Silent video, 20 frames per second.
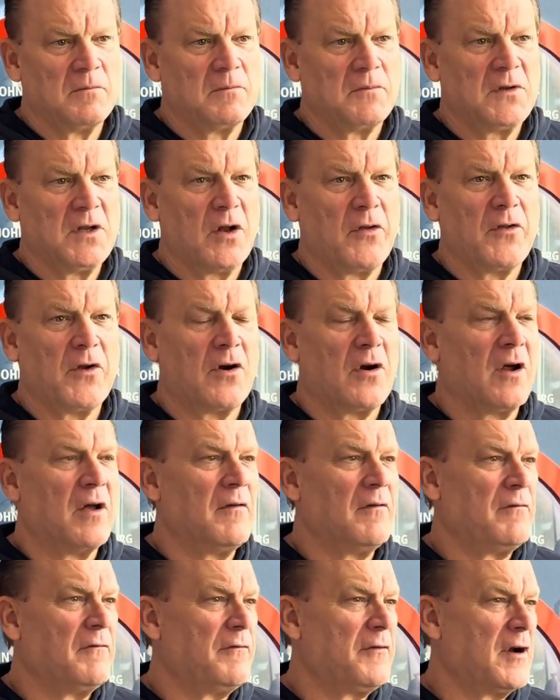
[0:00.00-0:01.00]
they're a
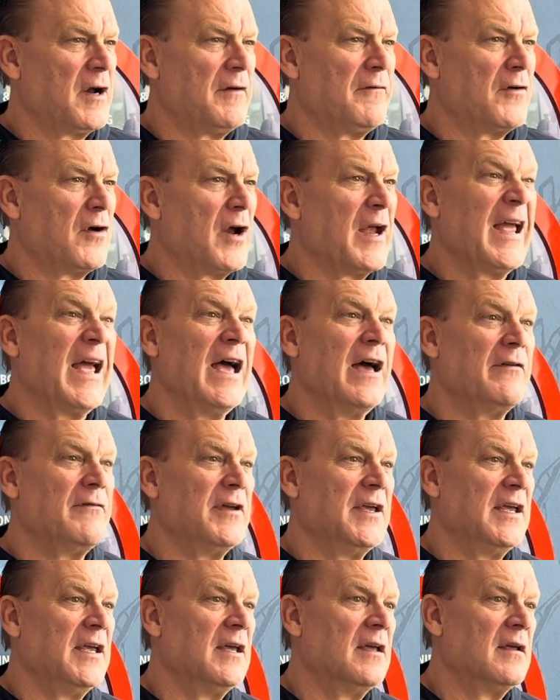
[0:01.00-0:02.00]
very, very
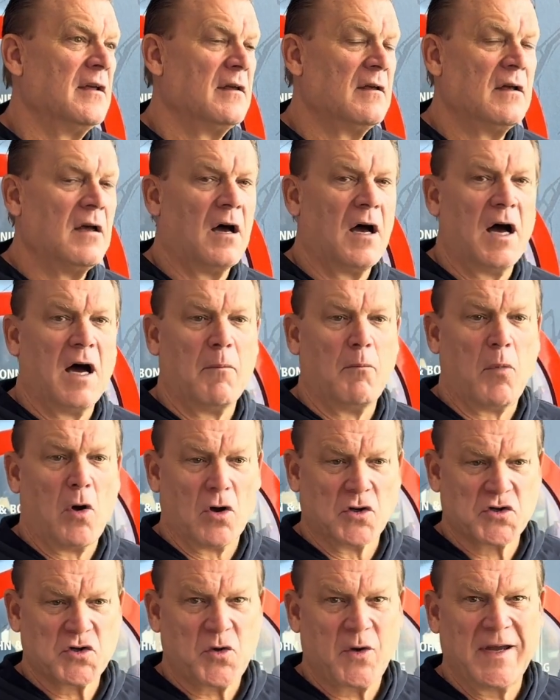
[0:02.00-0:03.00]
heavy
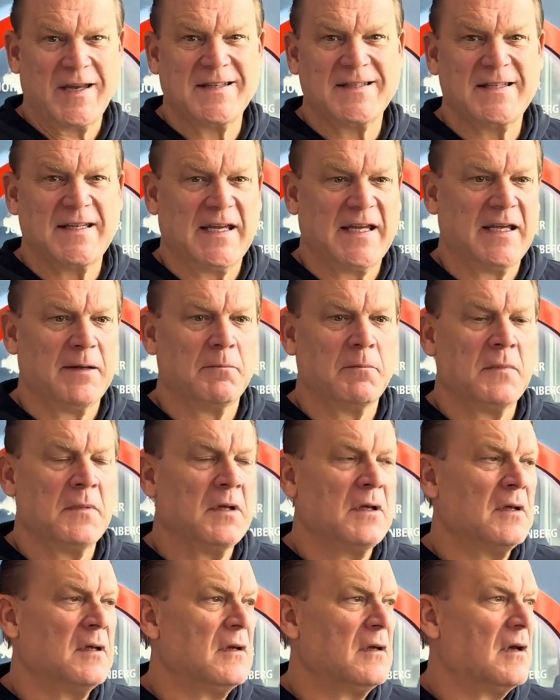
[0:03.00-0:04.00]
ball screen team.
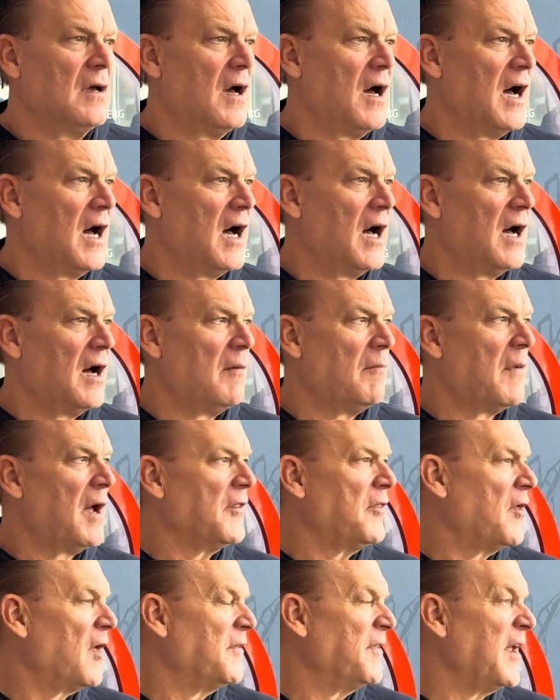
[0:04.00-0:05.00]
I
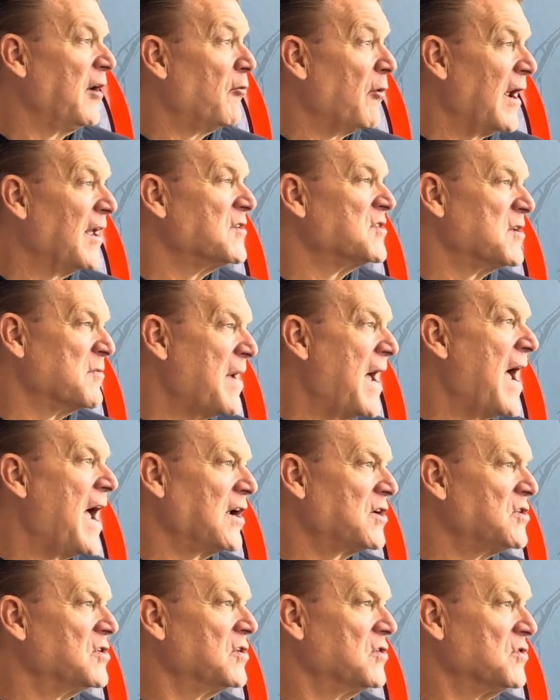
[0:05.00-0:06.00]
thought they ran some
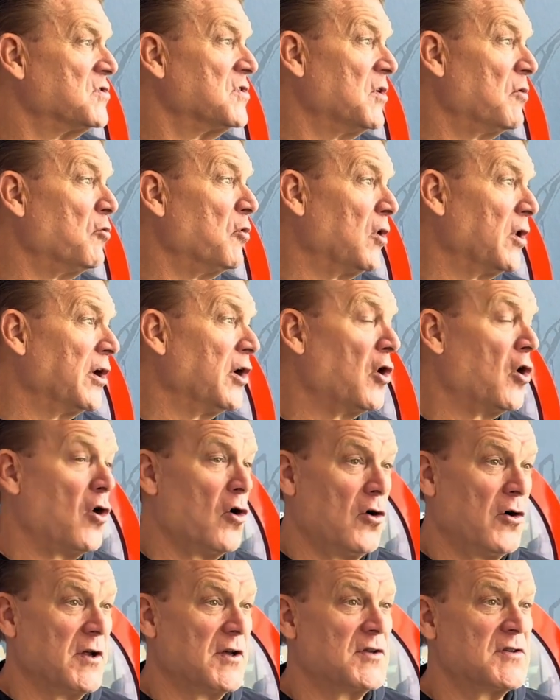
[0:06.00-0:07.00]
actions that really
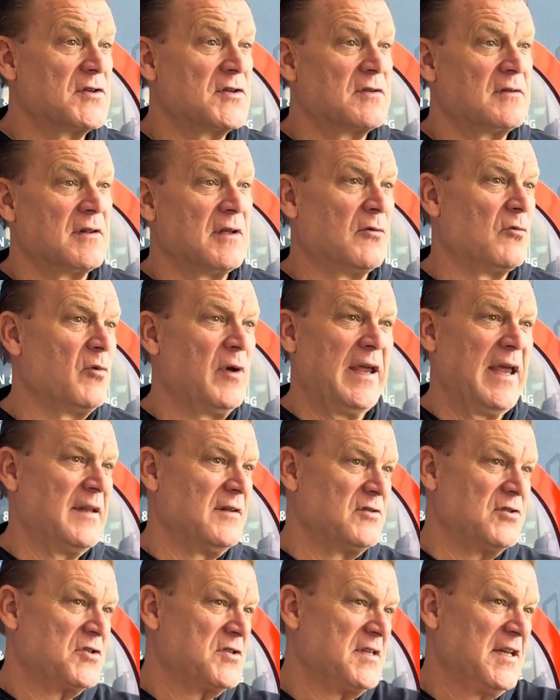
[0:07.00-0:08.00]
hurt us that we
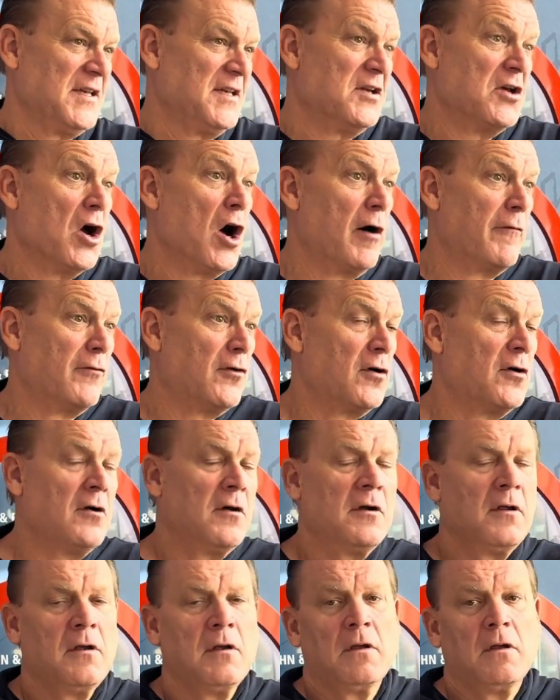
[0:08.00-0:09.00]
just didn't cover.
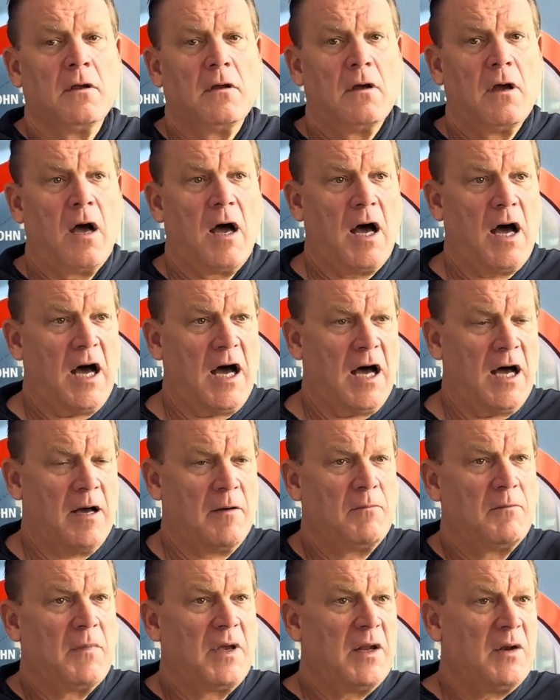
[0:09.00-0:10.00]

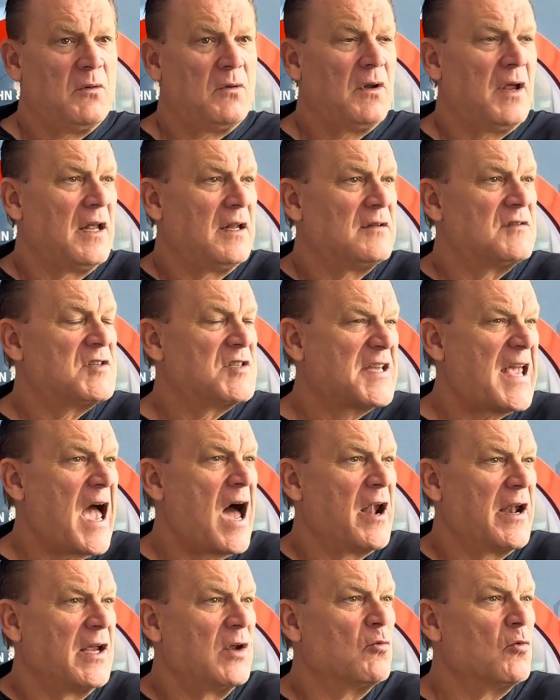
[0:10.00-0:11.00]
And
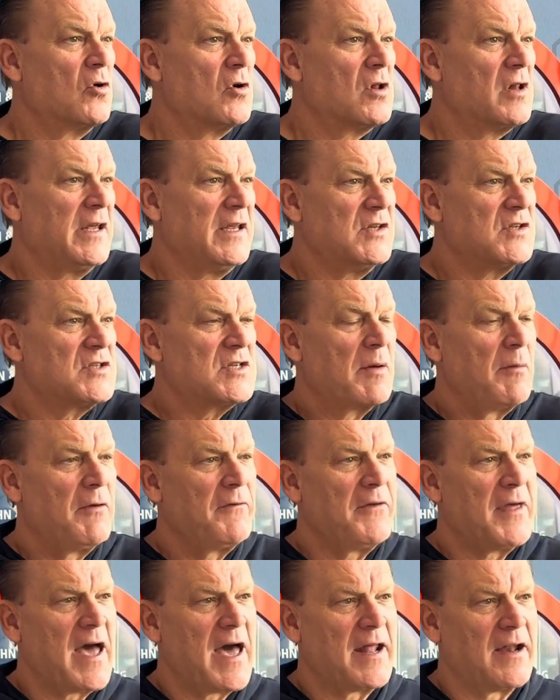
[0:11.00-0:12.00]
scouting will clean some of
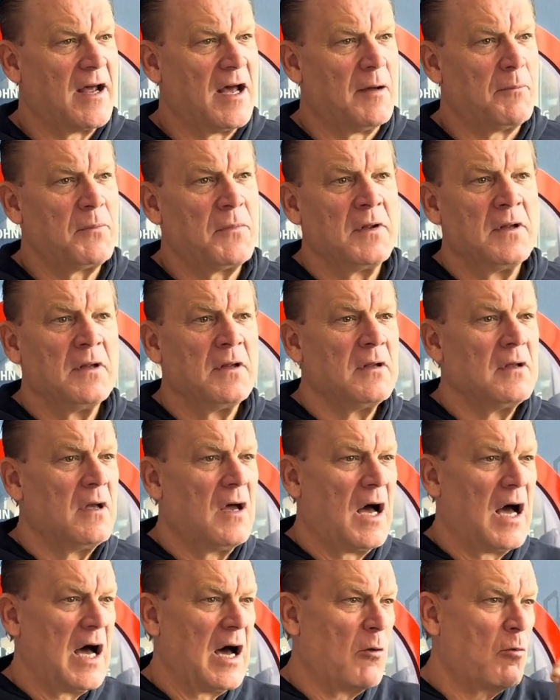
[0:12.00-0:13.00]
that up.
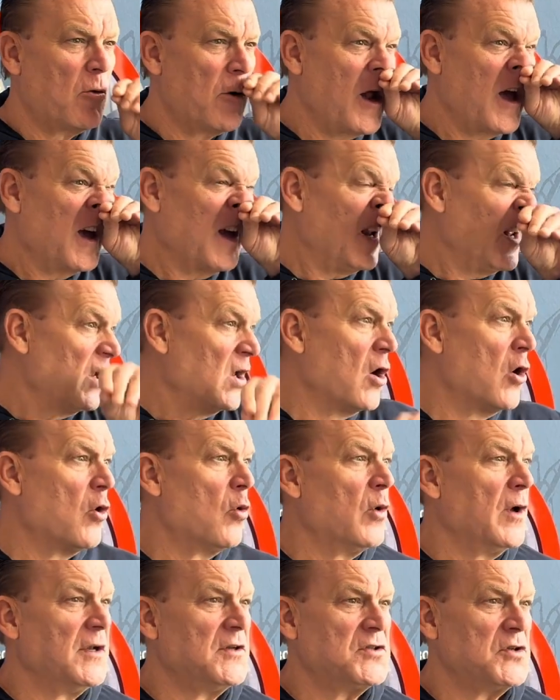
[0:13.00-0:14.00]
We're not going to
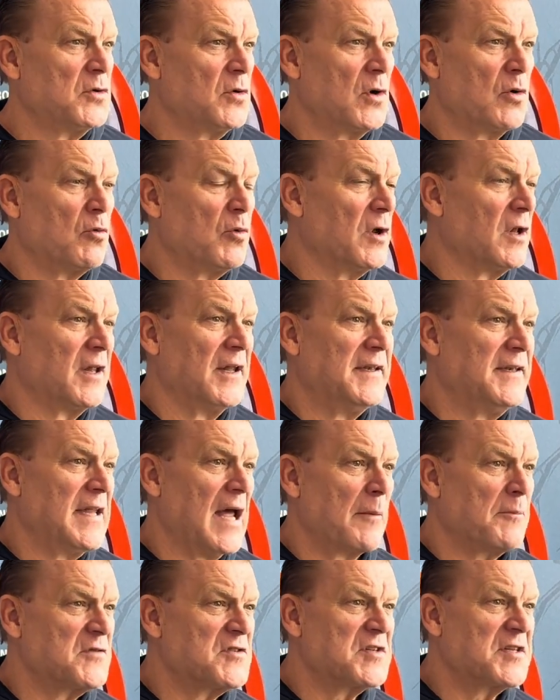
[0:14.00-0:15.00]
go into a real
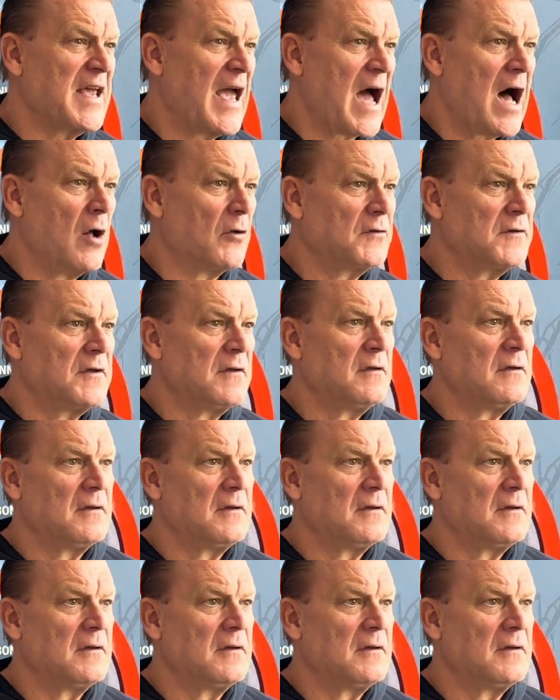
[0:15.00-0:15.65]
in-depth scout